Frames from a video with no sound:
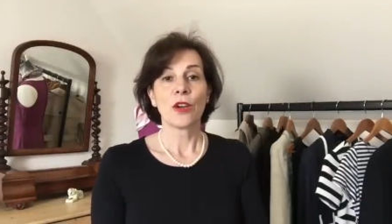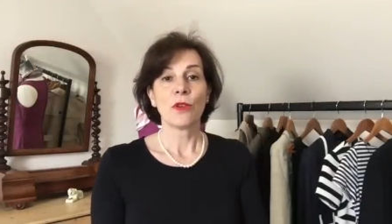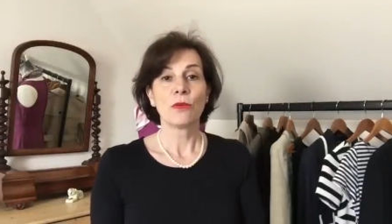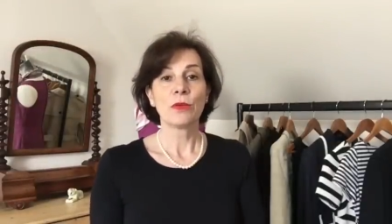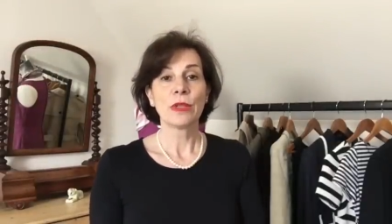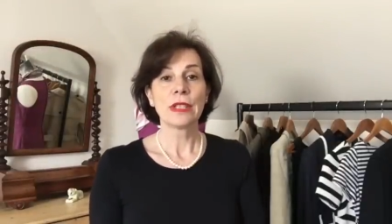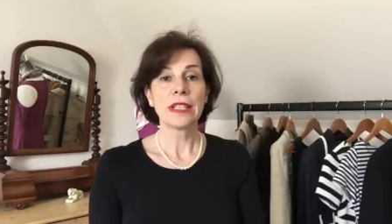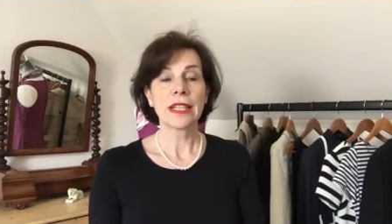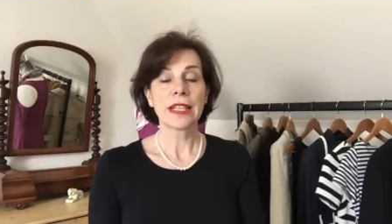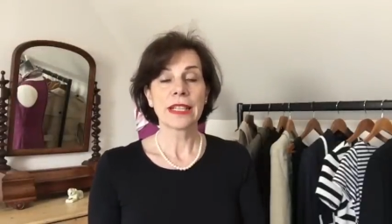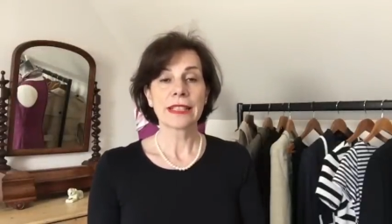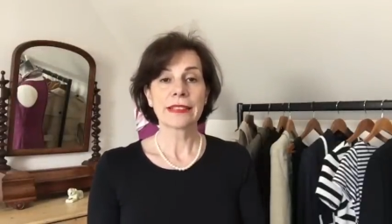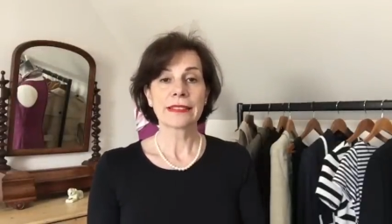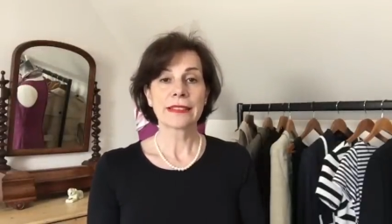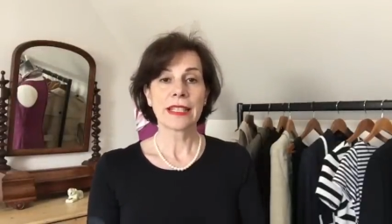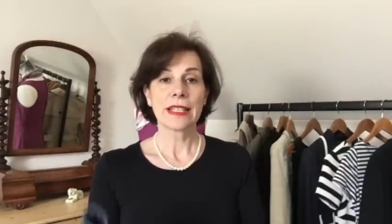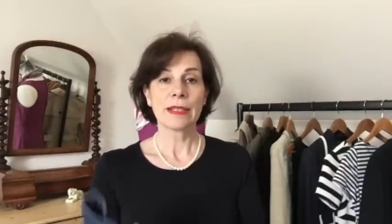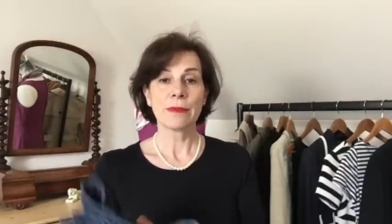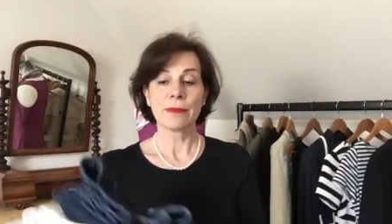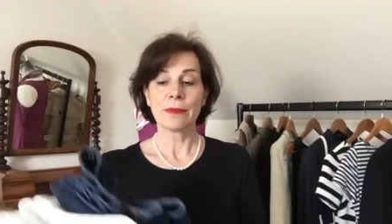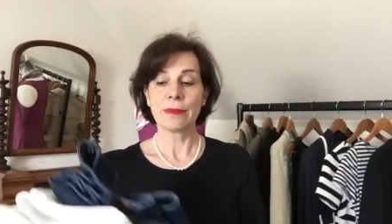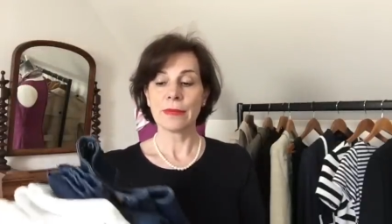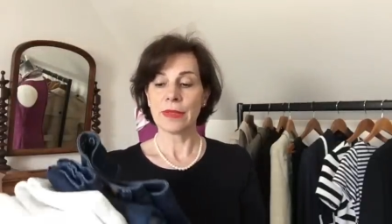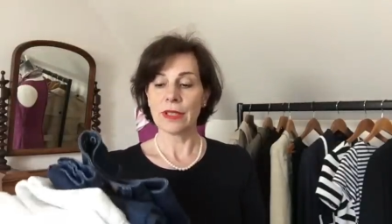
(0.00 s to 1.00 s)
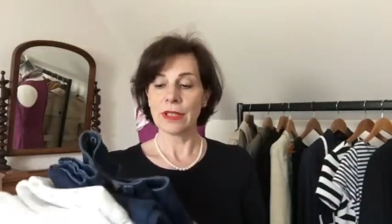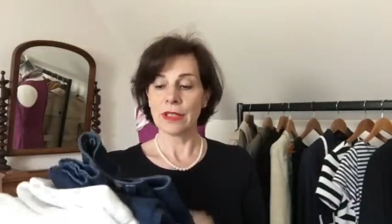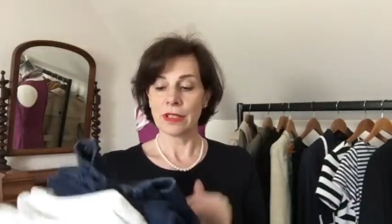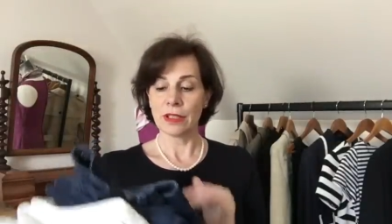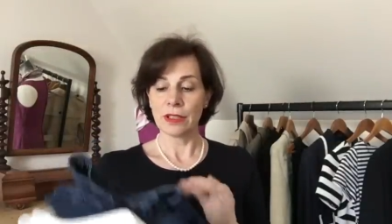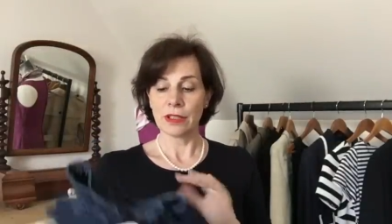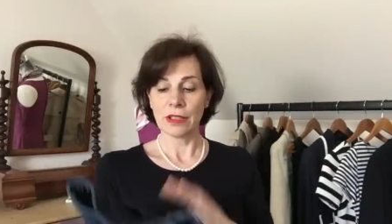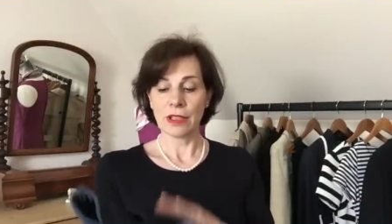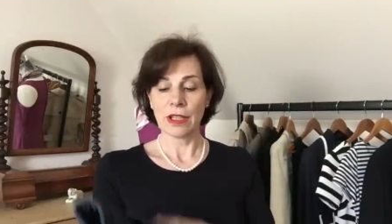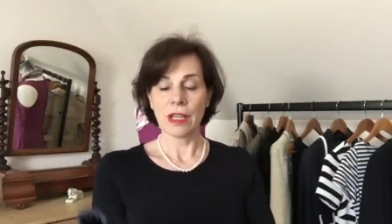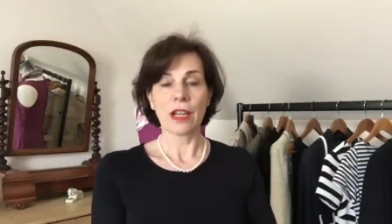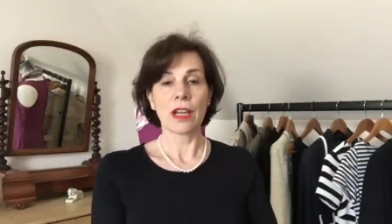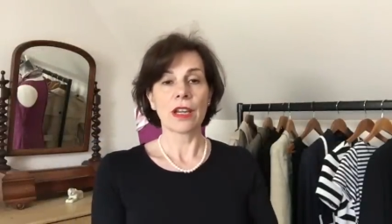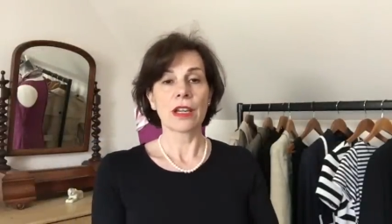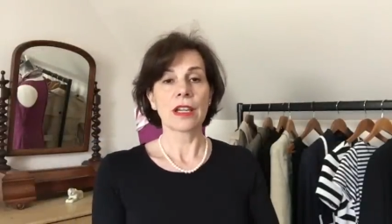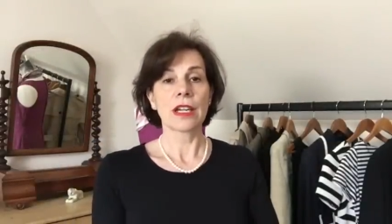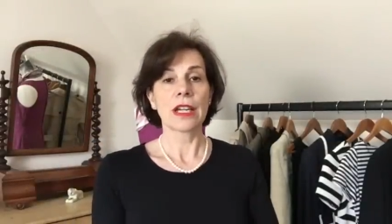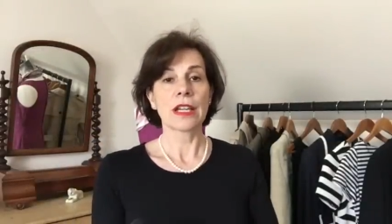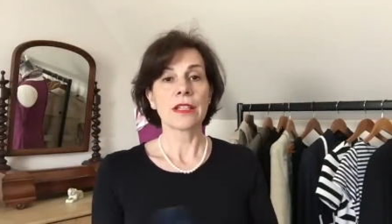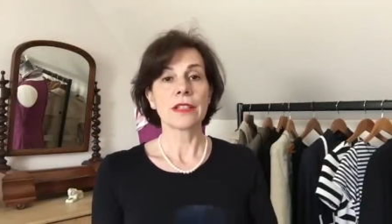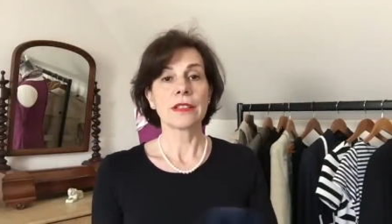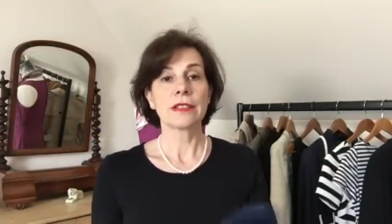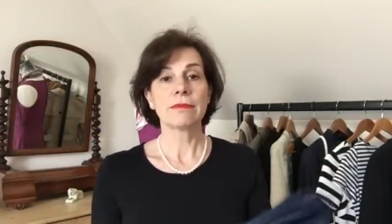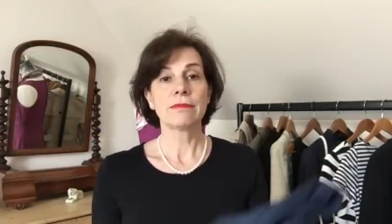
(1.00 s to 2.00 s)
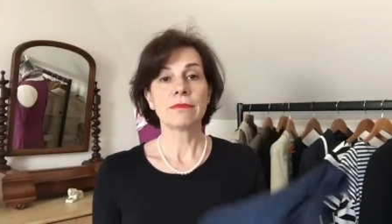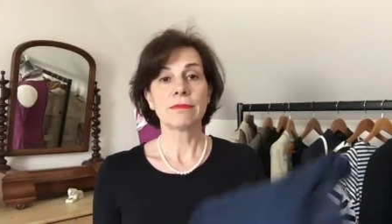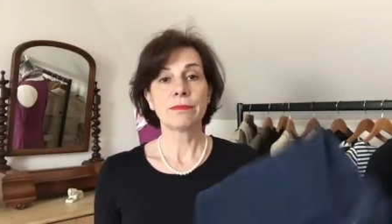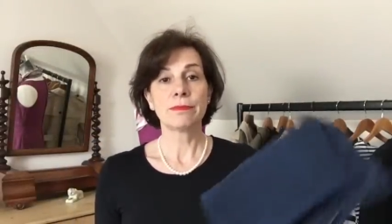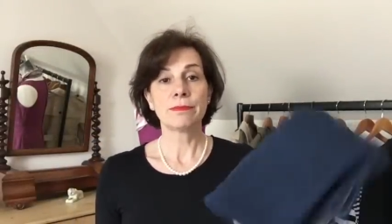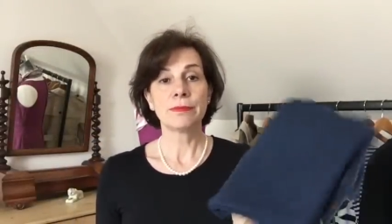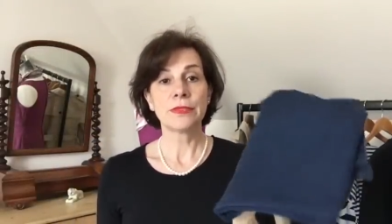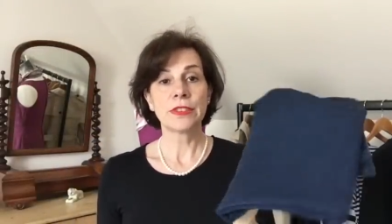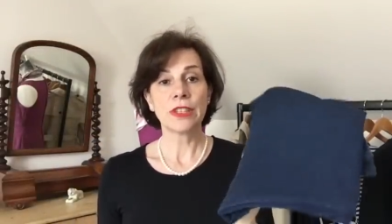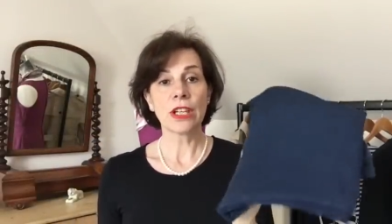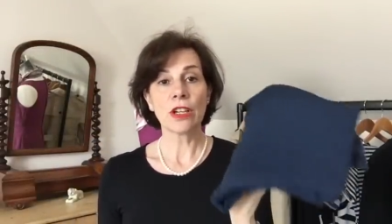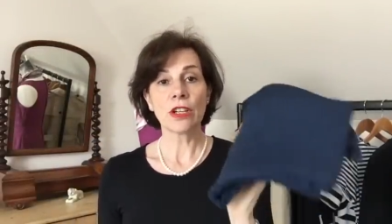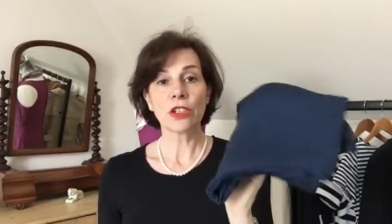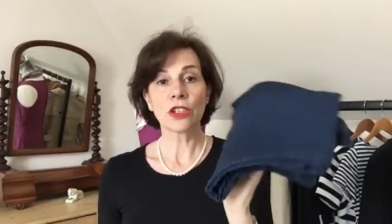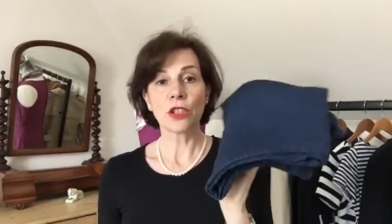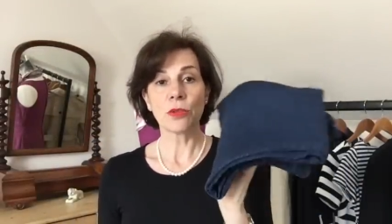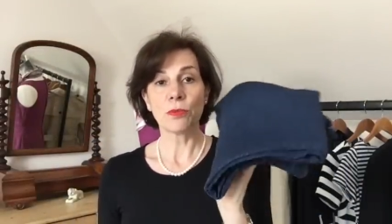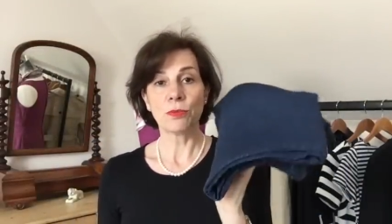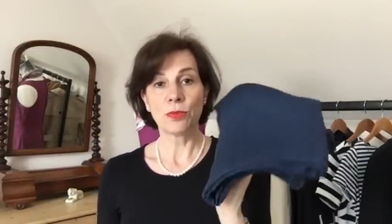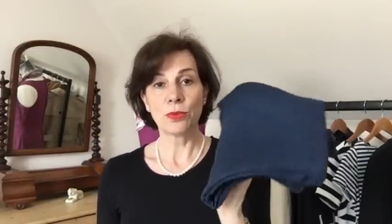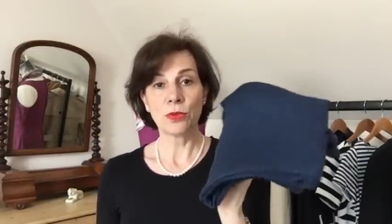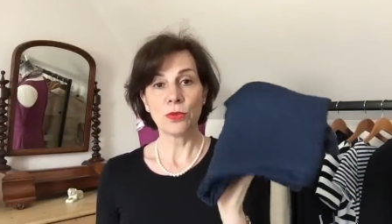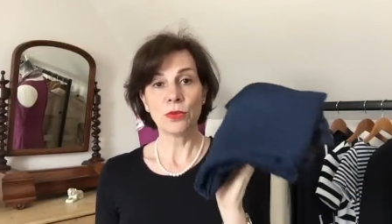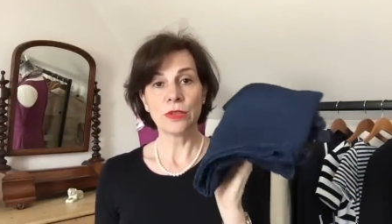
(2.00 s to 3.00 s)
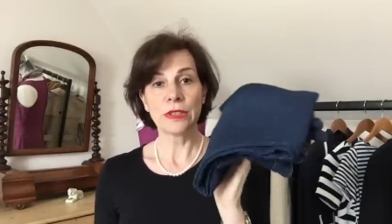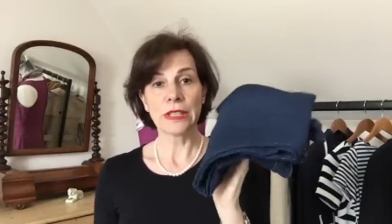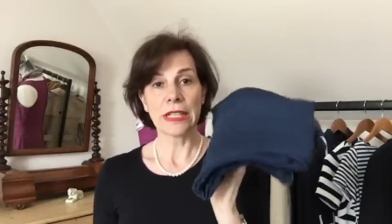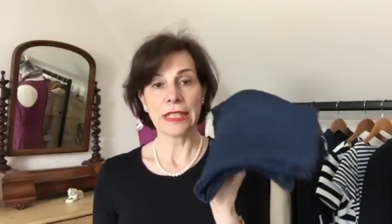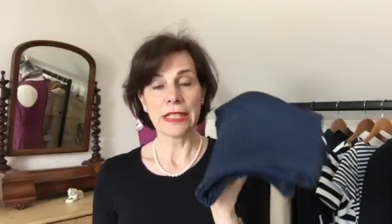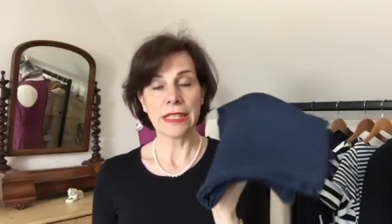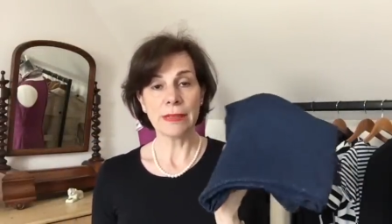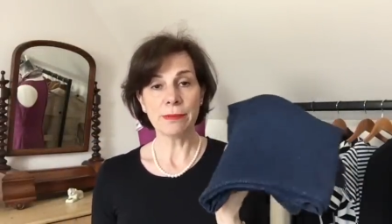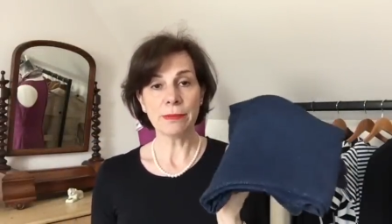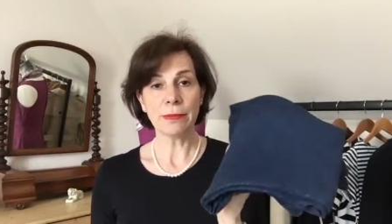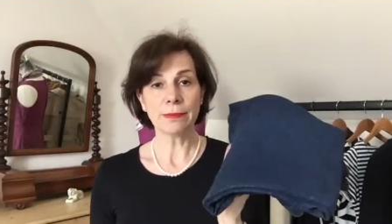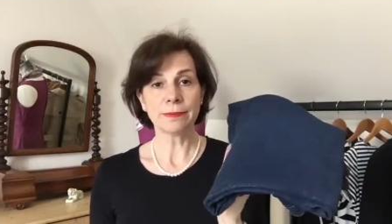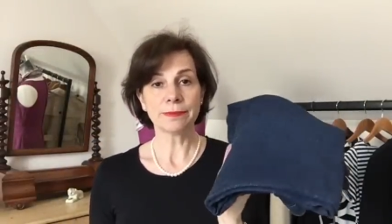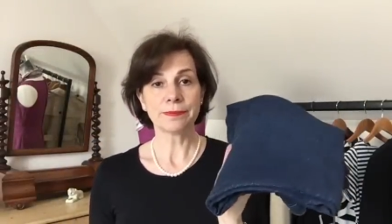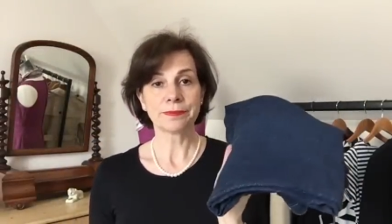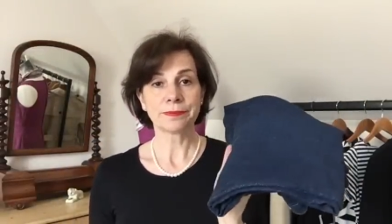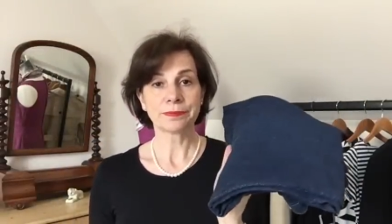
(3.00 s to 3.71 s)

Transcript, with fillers: we like them uh, dark blue denim.